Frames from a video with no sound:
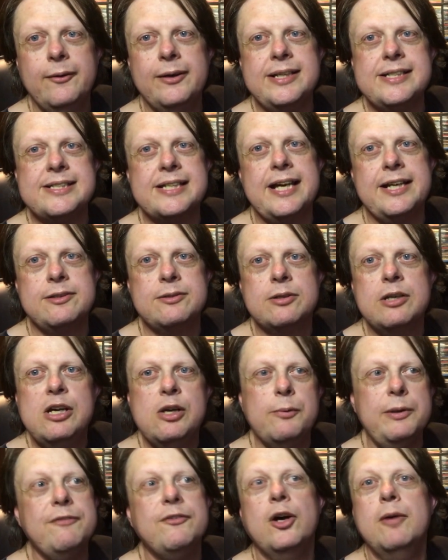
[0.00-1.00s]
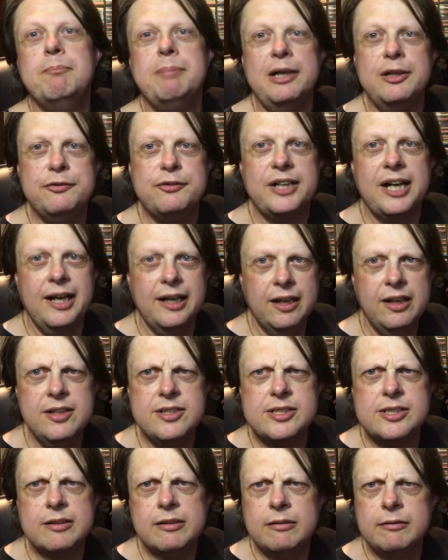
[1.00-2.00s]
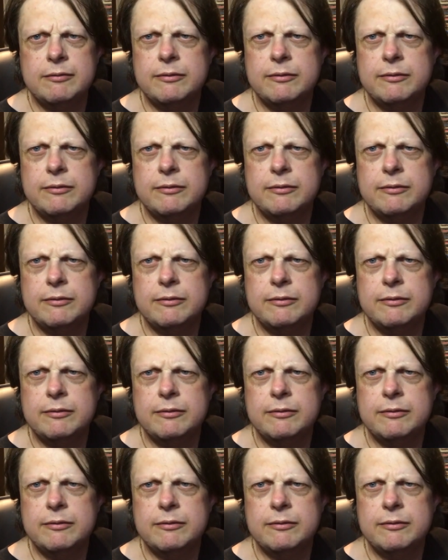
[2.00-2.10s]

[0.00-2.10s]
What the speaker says: he said, we've got both colours.